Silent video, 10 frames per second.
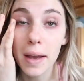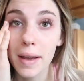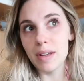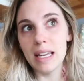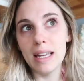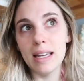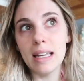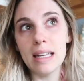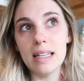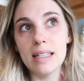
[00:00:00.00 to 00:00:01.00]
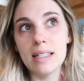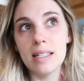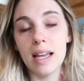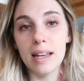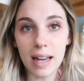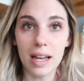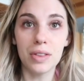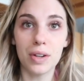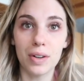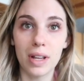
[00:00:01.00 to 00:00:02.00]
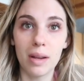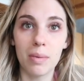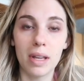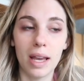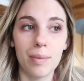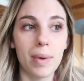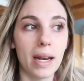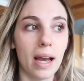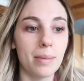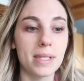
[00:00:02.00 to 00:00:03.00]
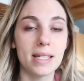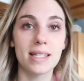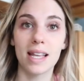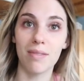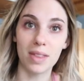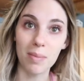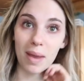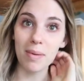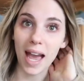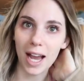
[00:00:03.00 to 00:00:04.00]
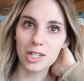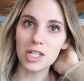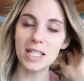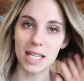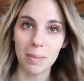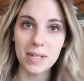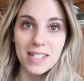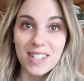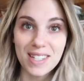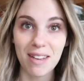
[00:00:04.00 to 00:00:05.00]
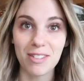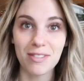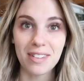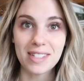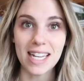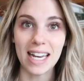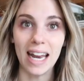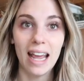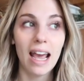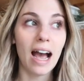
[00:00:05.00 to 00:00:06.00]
So it is 9:30. We have been up since 7. The baby actually slept until 7:15.